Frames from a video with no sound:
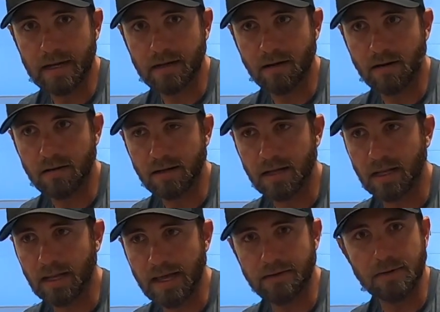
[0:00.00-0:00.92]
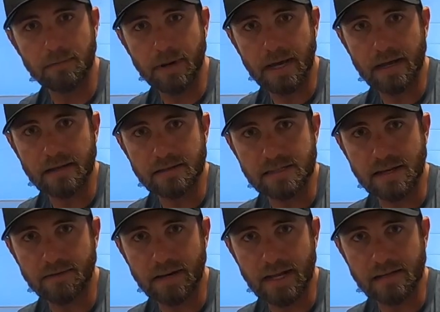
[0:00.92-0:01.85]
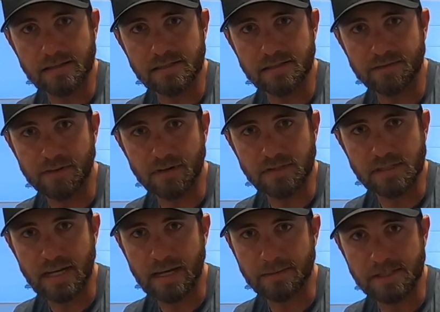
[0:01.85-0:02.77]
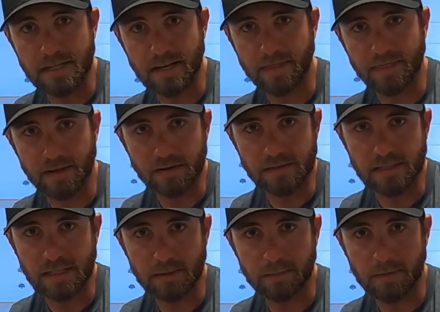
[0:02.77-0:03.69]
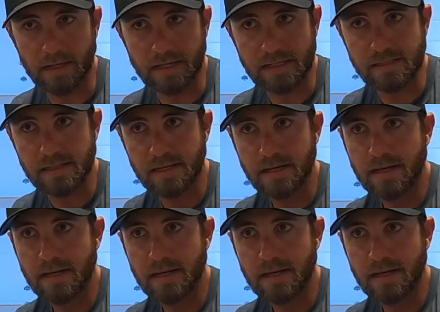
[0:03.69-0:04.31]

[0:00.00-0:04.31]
I caught 11 pounds, 7 ounces the first day. I'm sitting in 13th place.